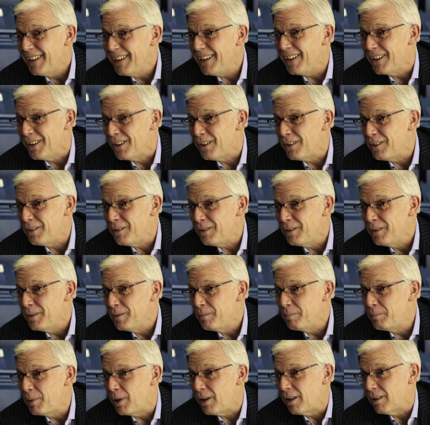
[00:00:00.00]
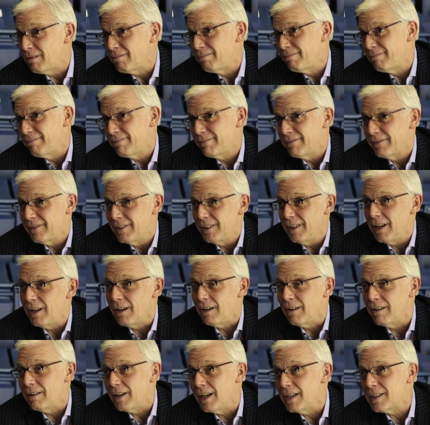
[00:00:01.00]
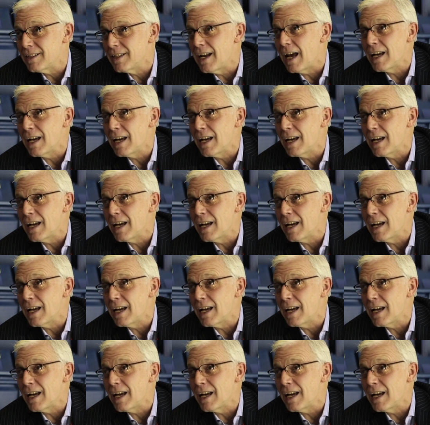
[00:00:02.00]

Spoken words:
Yeah. But it's